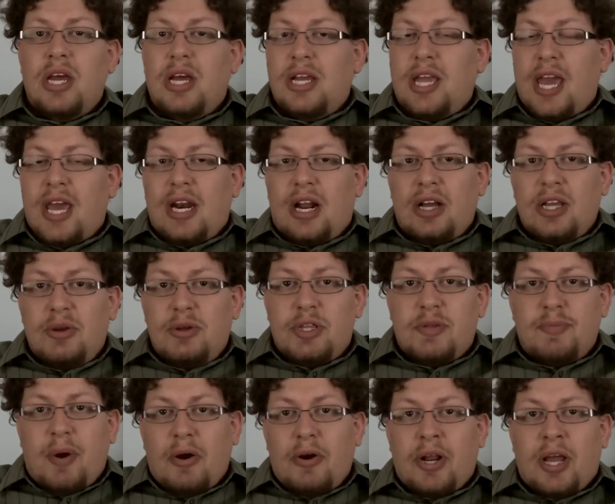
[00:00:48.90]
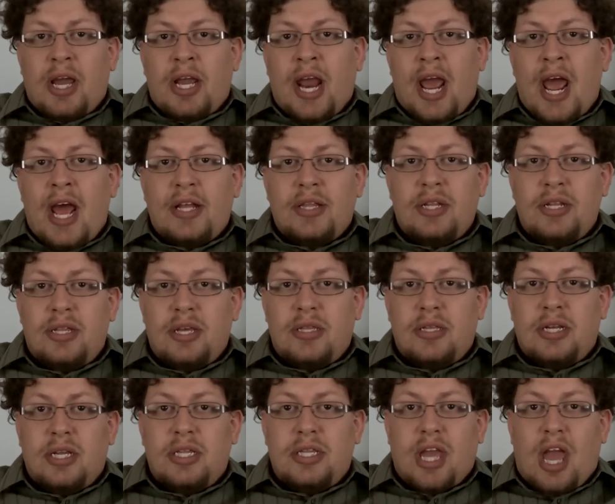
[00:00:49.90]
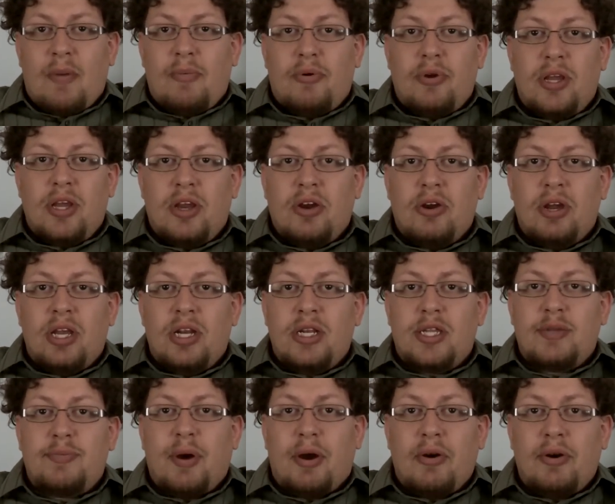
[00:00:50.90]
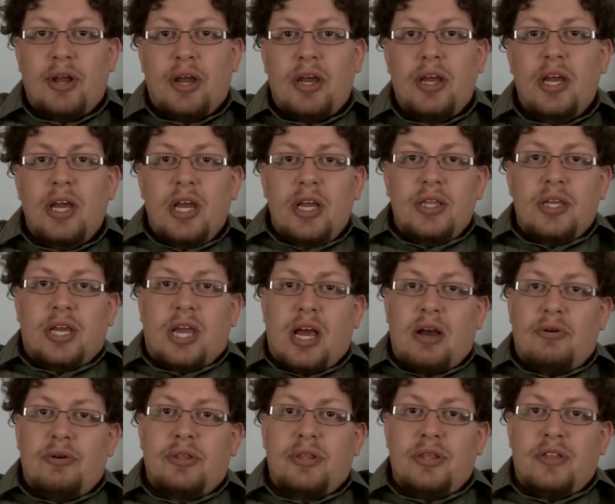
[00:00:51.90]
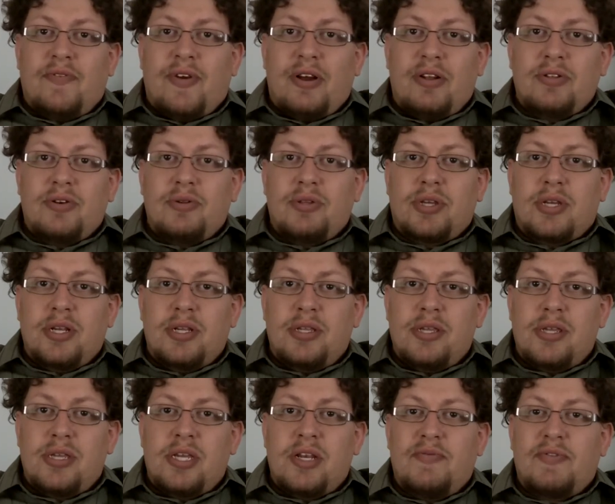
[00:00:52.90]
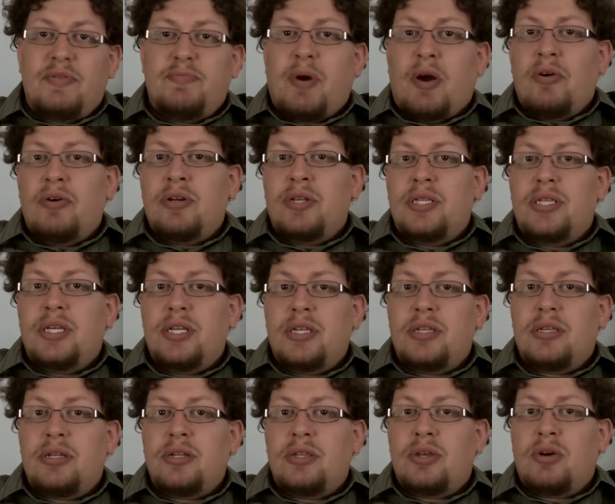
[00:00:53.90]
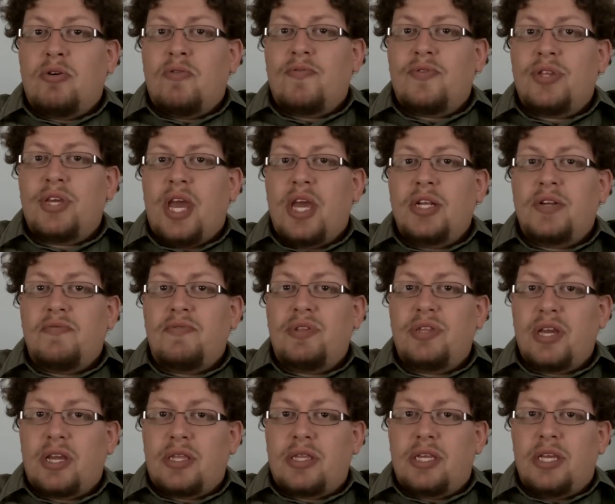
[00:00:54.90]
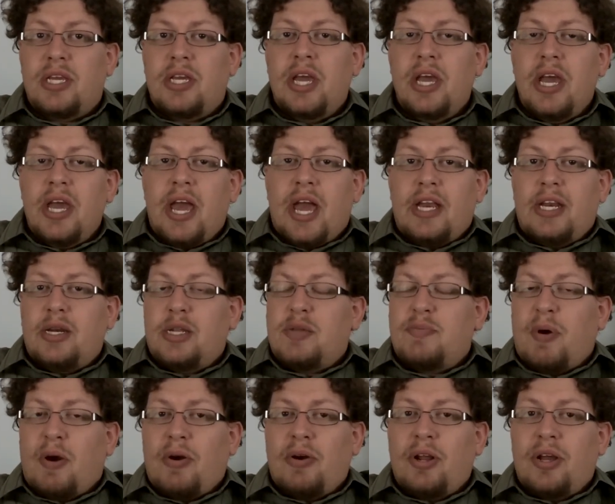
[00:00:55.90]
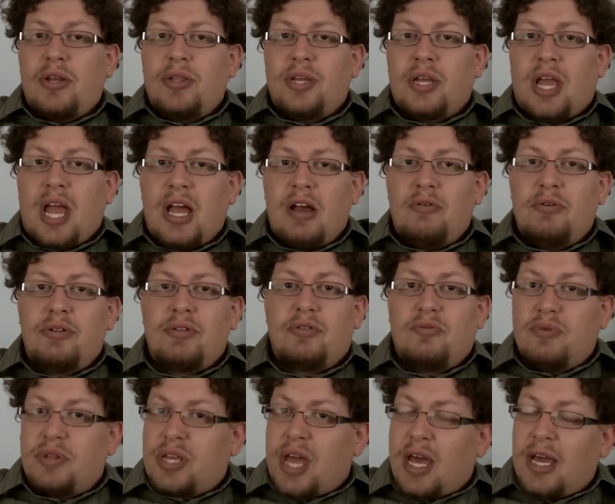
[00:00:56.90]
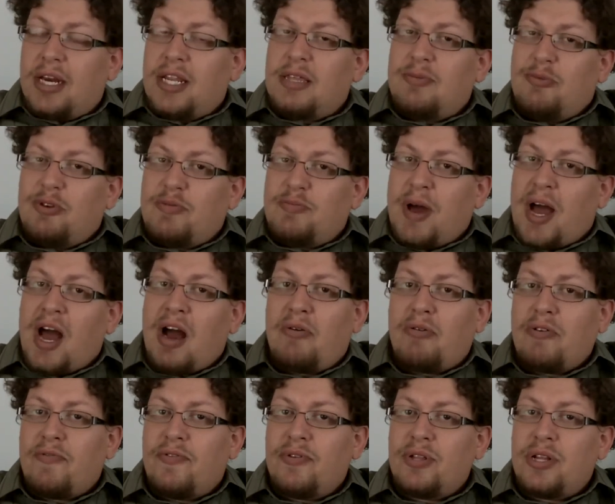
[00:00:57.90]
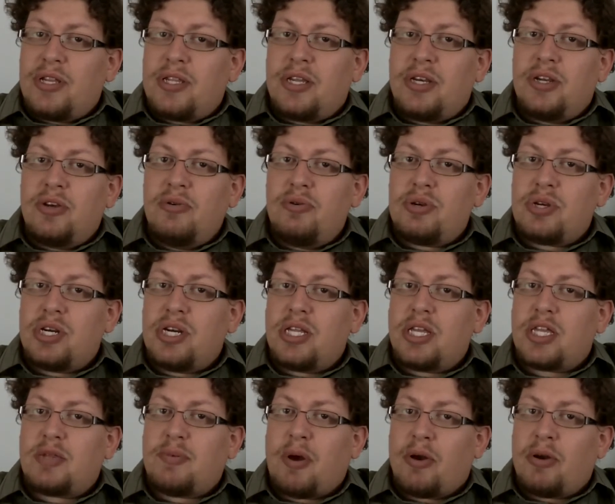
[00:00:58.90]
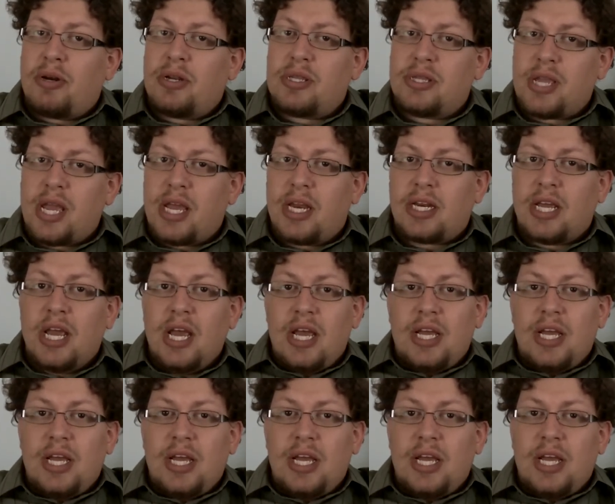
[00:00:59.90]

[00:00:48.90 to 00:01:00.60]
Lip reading: Again, I'll use Sparta and Athens as an example here. In Sparta, the council of elders consisted of Spartan citizens over the age of 60. And in Sparta, the council was kind of the most powerful institution in the Spartan state.